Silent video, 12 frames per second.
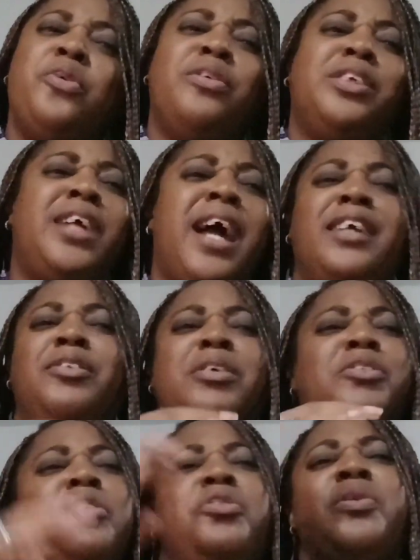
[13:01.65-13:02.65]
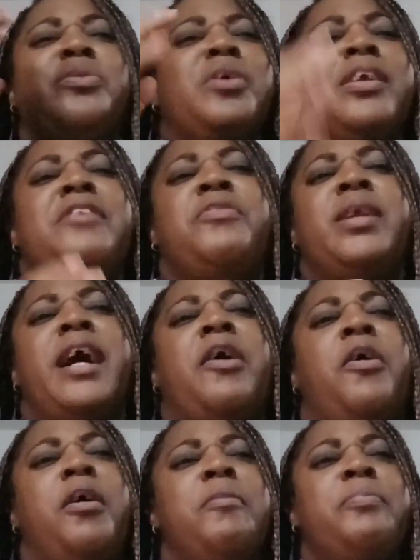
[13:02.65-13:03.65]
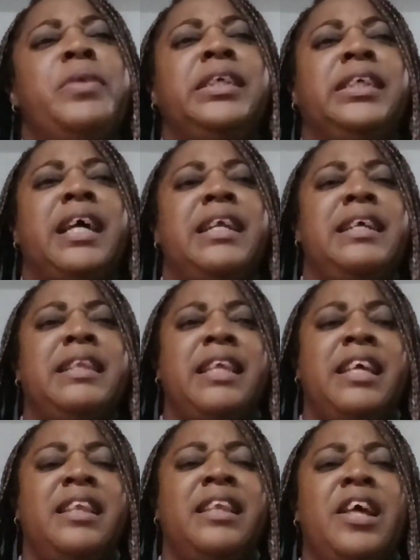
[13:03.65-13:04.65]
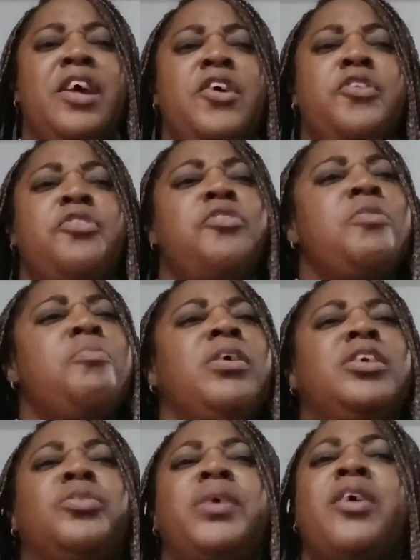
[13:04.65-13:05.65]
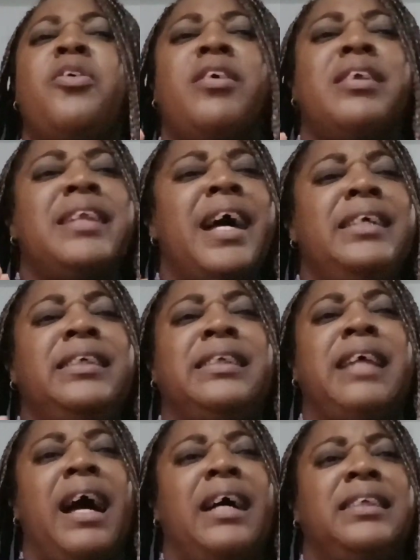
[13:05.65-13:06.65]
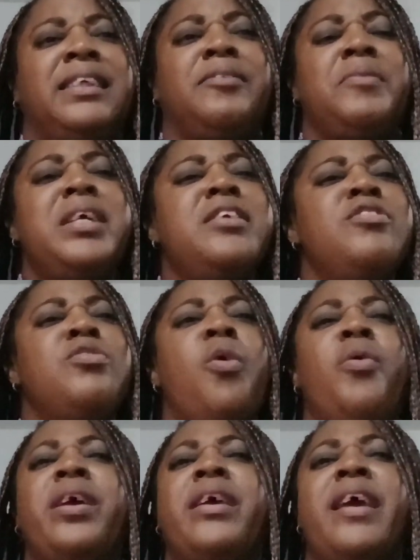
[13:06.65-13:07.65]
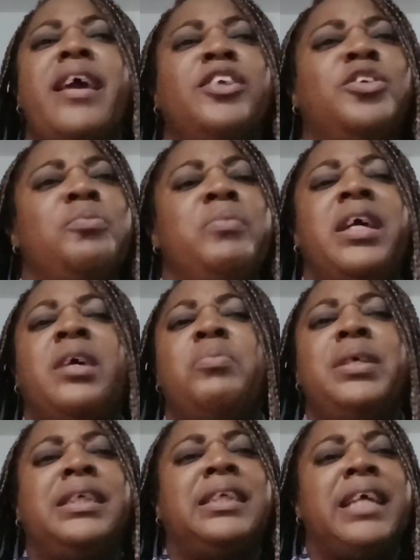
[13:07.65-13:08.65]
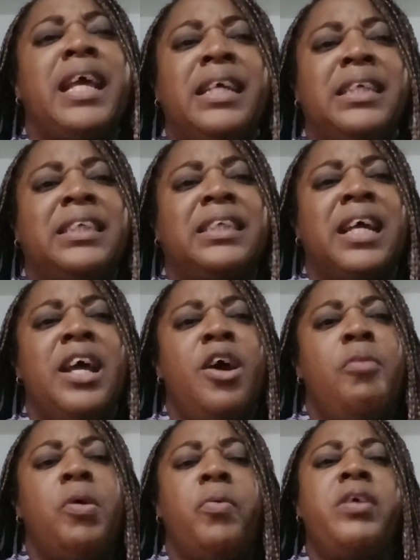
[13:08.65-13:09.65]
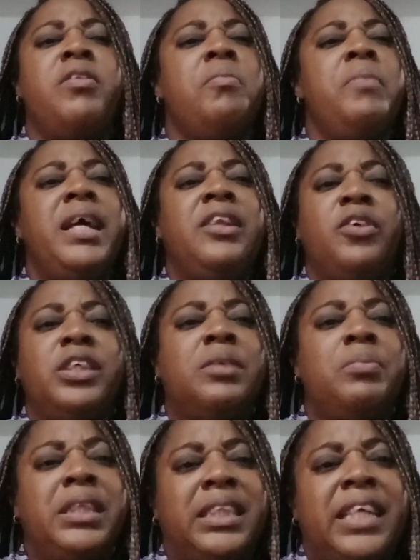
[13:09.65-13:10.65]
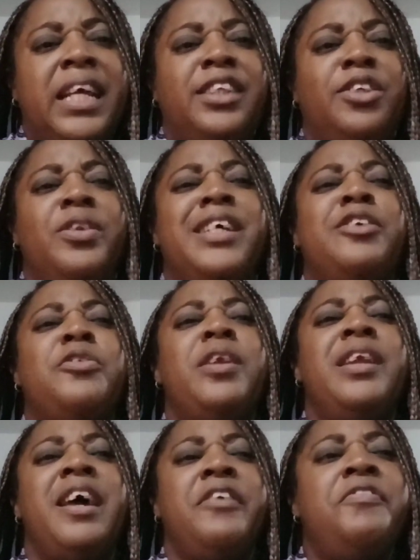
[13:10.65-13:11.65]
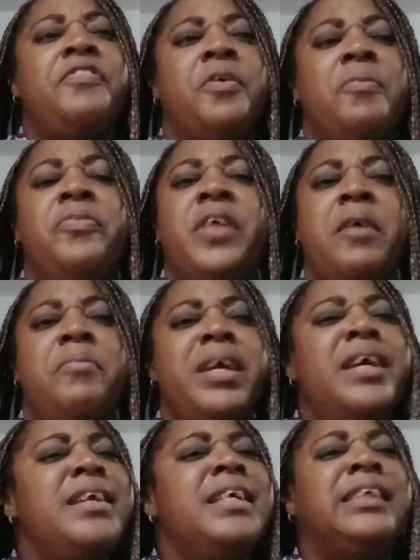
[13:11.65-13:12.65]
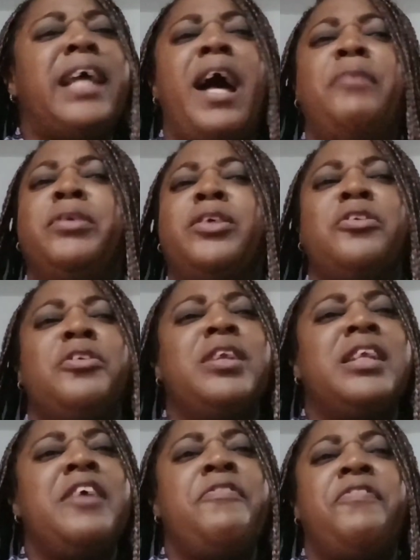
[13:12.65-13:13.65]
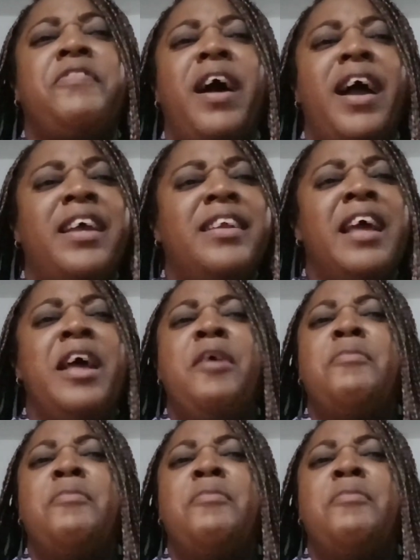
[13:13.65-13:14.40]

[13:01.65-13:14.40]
You don't even accomplish anything. So you must recognize that it is okay to make mistakes, but when you make those mistakes, you need to learn from them. It is absolutely fine.